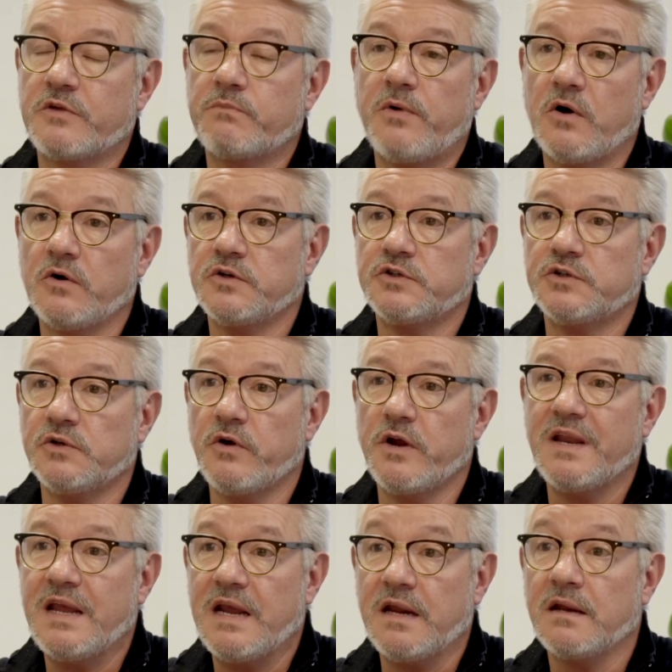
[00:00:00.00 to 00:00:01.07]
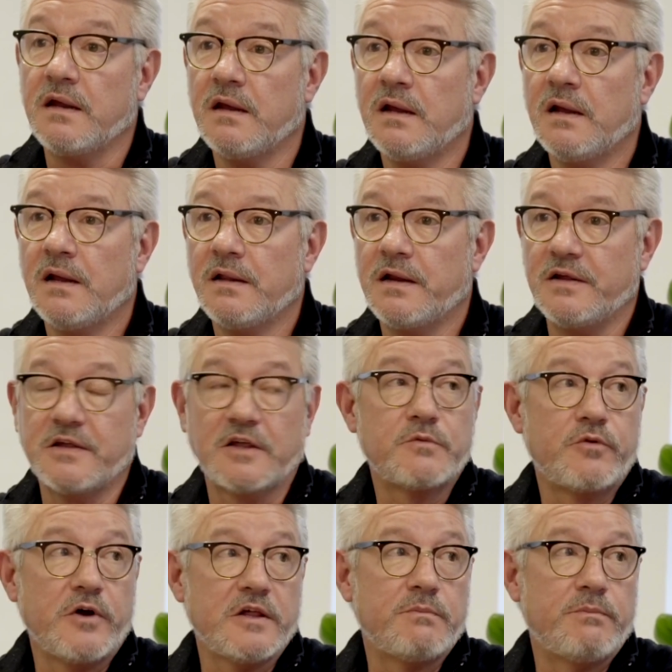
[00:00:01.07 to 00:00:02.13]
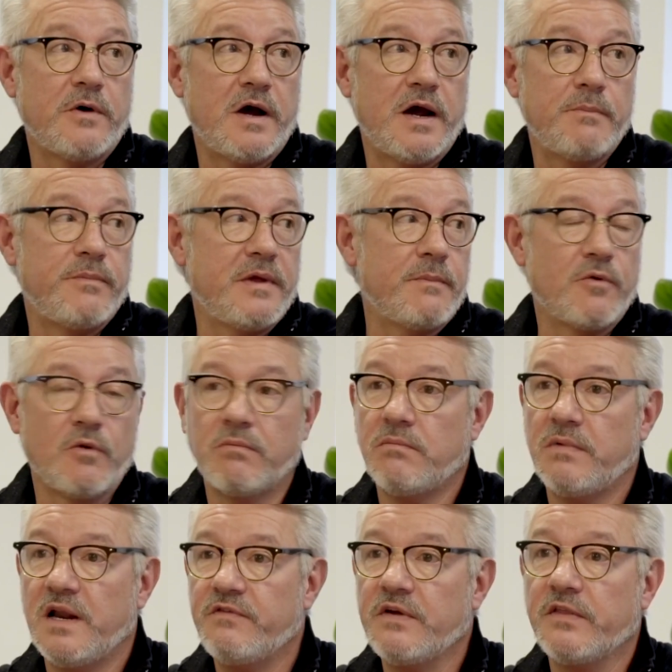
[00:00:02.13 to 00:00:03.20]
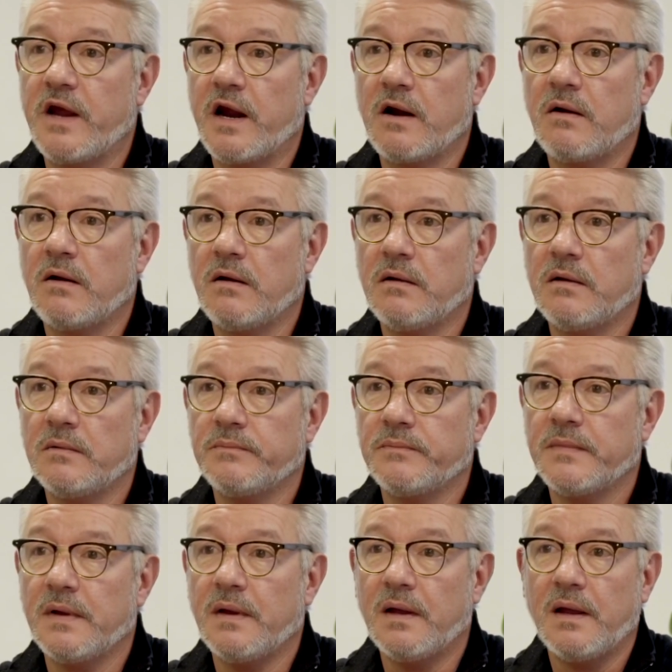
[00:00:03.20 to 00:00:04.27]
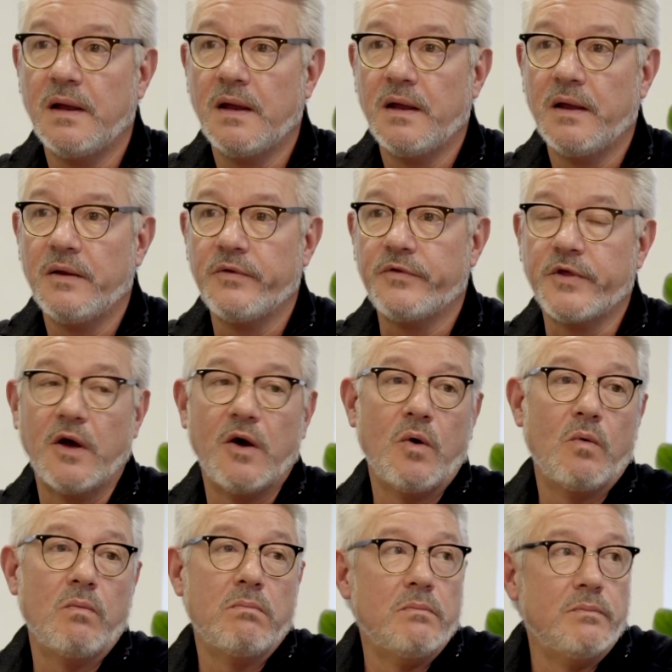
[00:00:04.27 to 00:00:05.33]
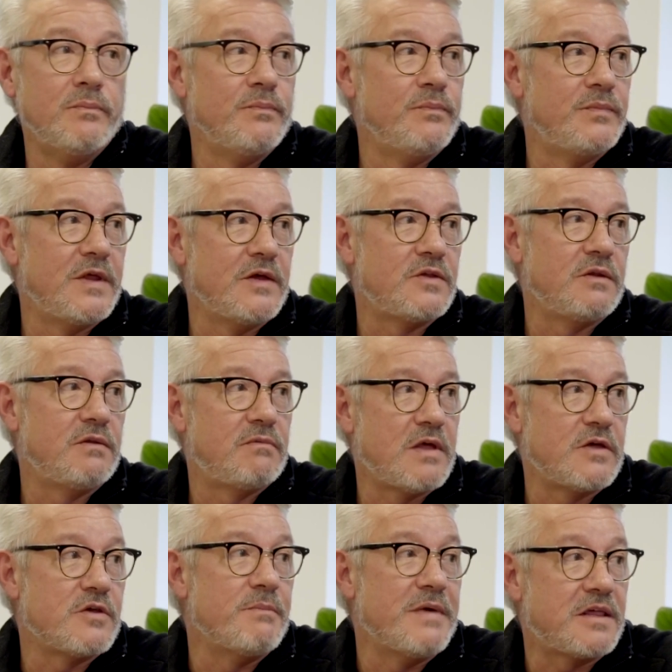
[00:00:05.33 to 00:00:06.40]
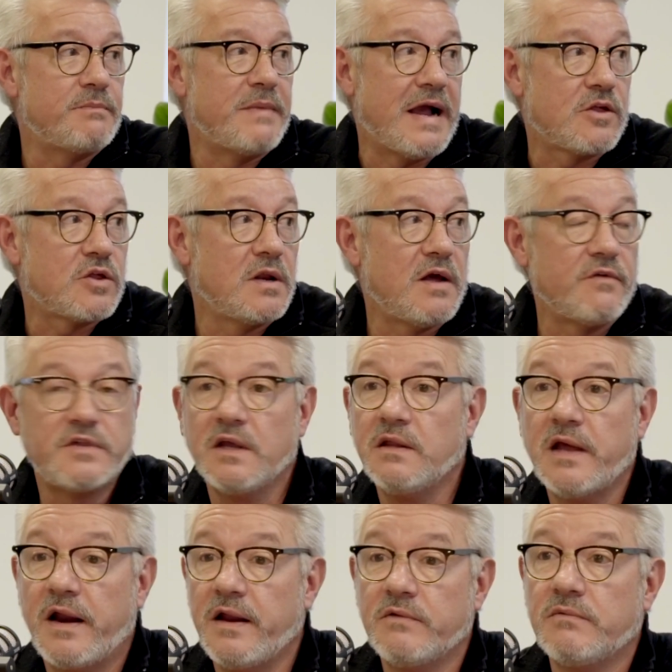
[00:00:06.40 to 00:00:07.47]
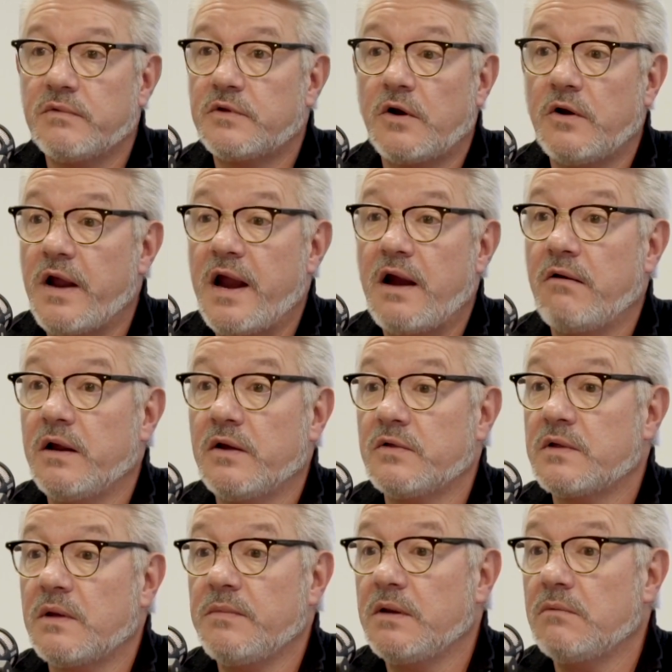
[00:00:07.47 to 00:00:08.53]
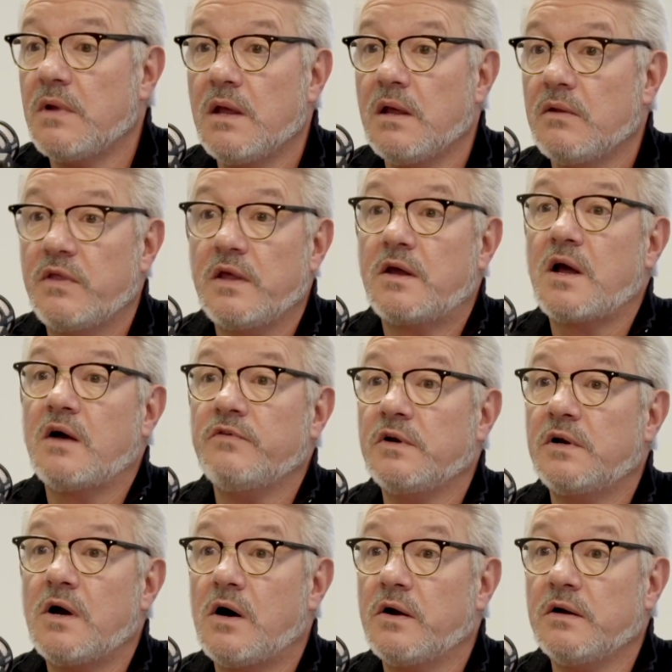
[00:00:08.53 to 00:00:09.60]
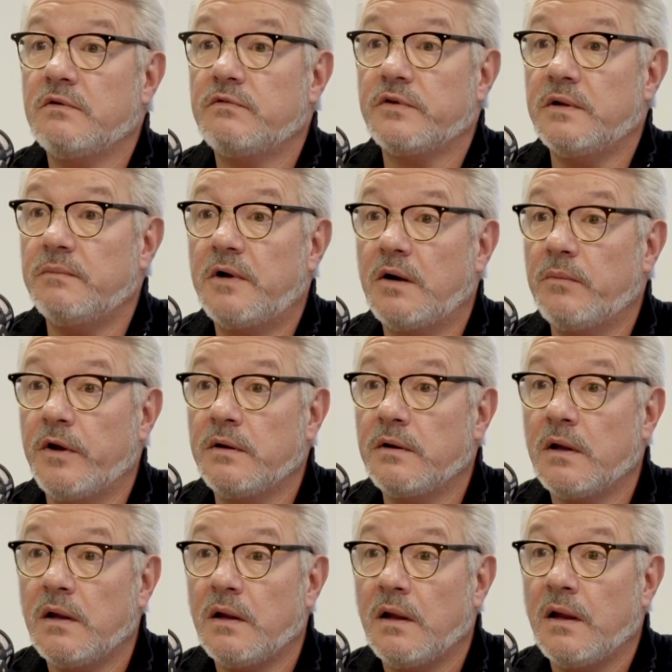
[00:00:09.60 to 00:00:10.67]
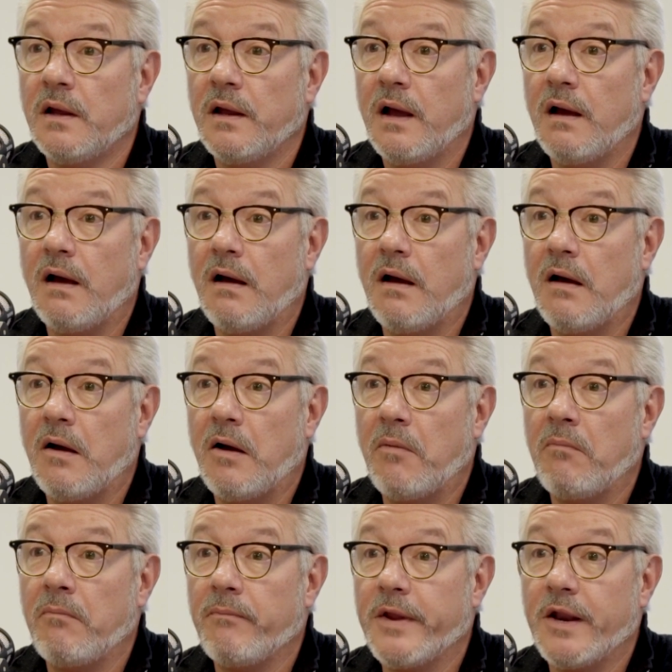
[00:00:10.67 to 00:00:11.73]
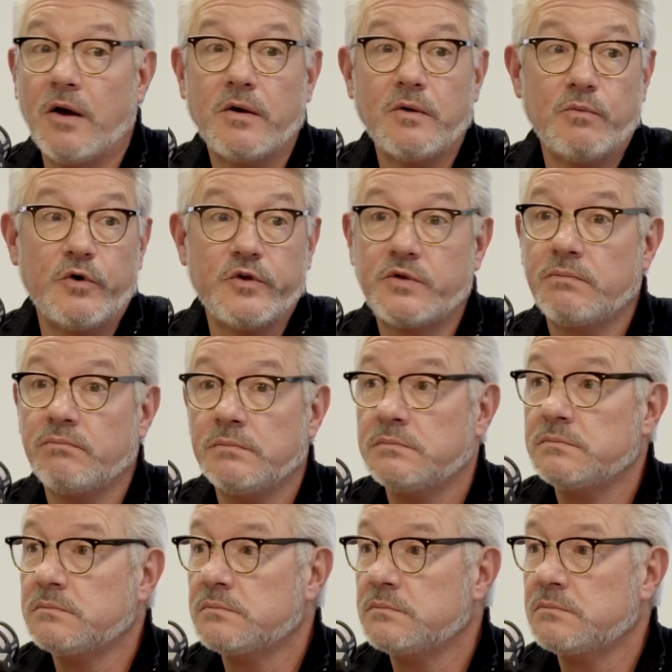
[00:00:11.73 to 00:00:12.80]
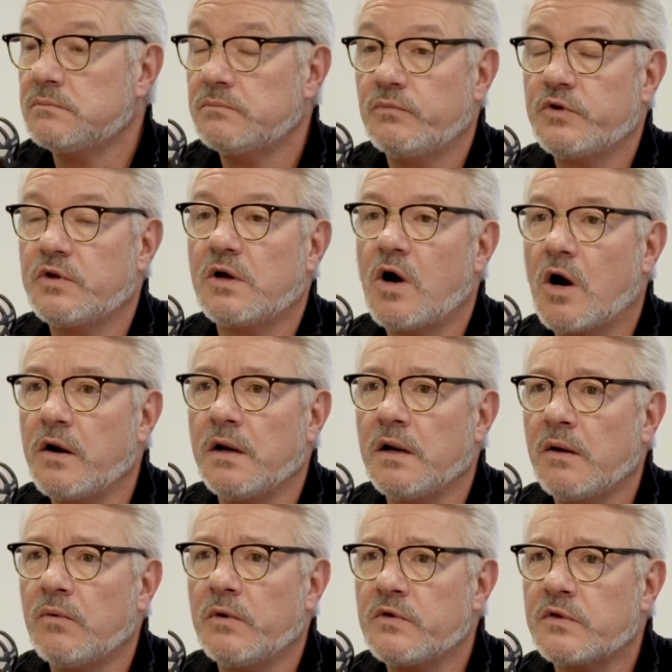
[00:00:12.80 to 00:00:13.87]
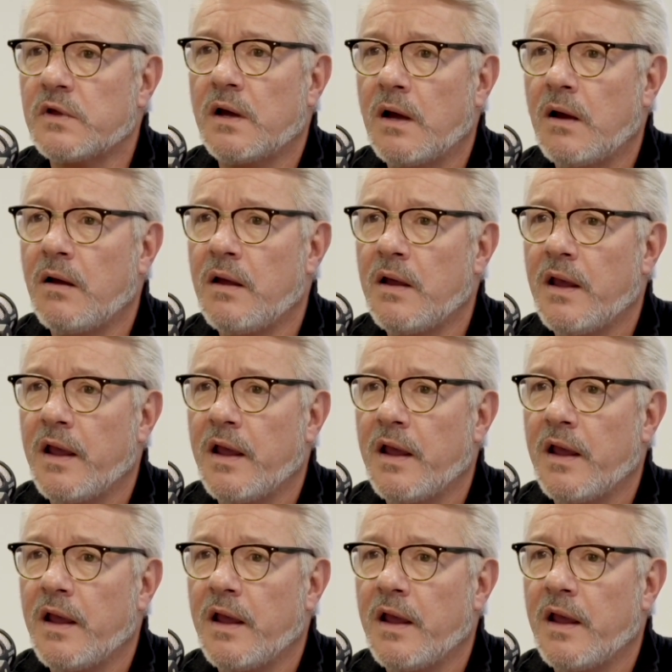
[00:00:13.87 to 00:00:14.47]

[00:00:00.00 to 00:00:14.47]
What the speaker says: respond to a need that is expressed by people living there. So there's a mismatch. And I've seen that in certain areas. I mean, think Covent Garden for the moment. It was a garden. It was, the